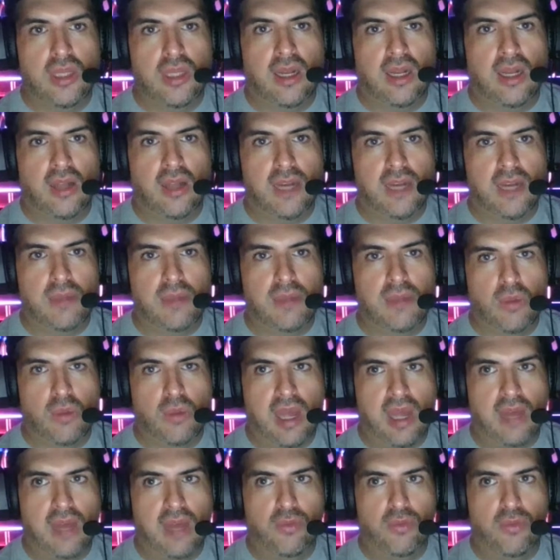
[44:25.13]
that a lot of people
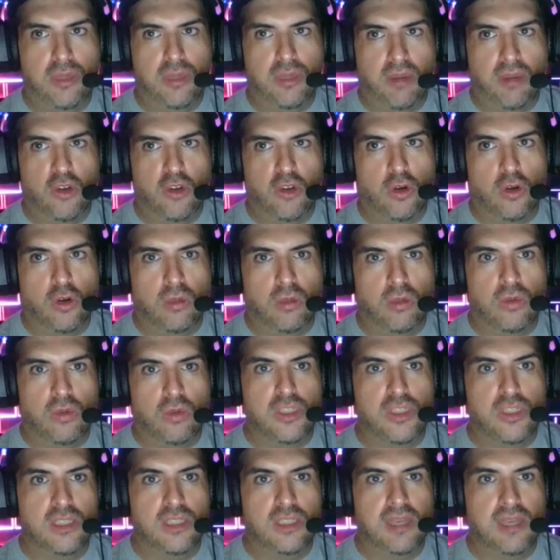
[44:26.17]
have with the paranormal,
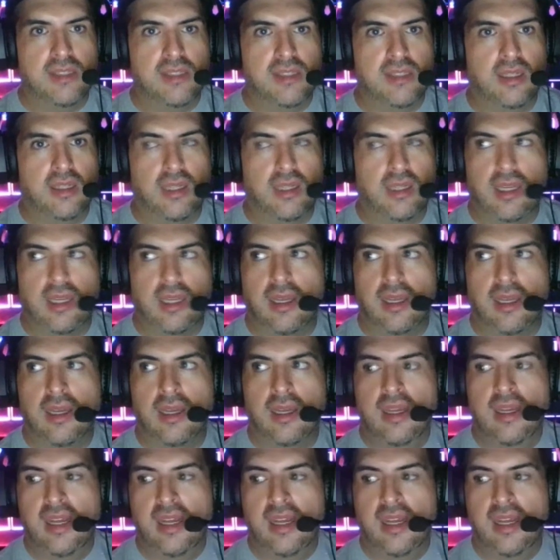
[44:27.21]
which is basically,